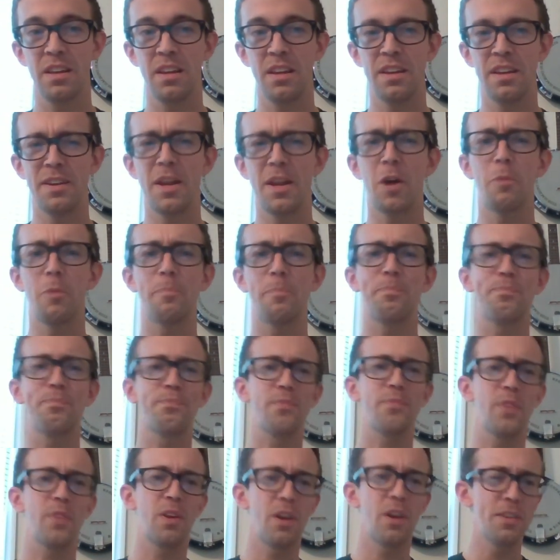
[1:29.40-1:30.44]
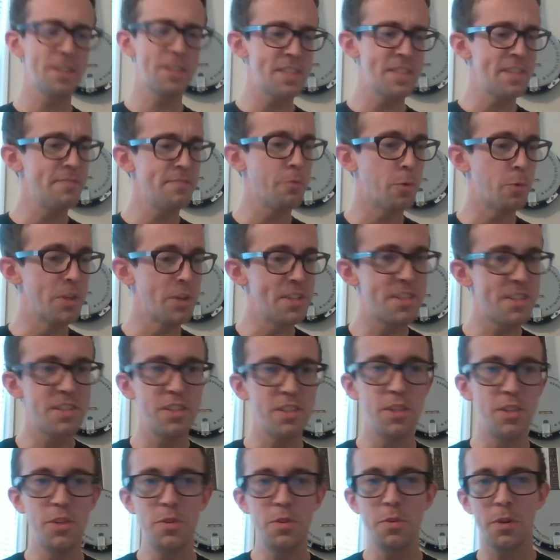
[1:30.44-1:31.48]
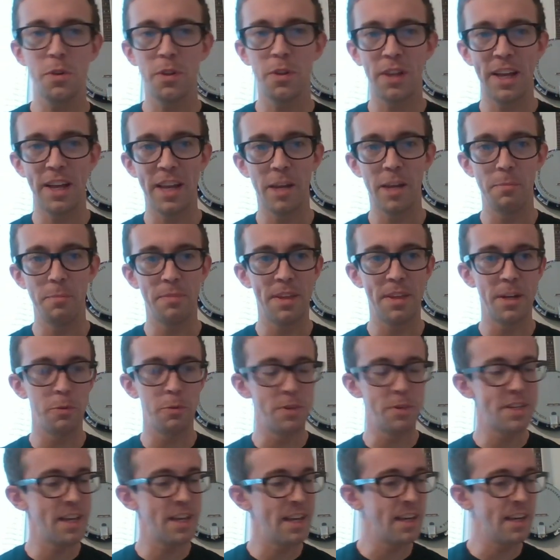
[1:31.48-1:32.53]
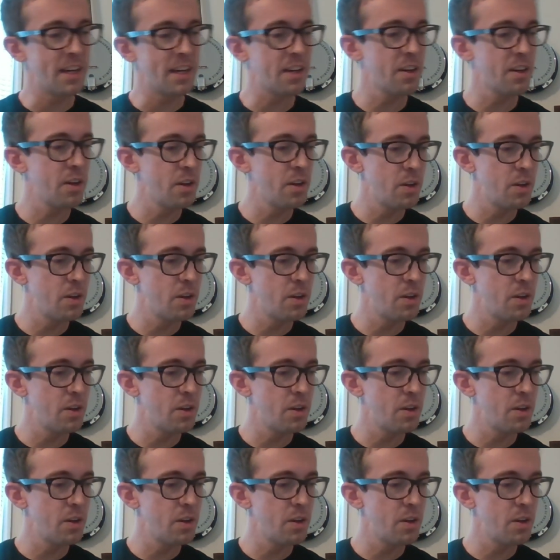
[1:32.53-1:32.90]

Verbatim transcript: Now, on this invoice, you claim that it would take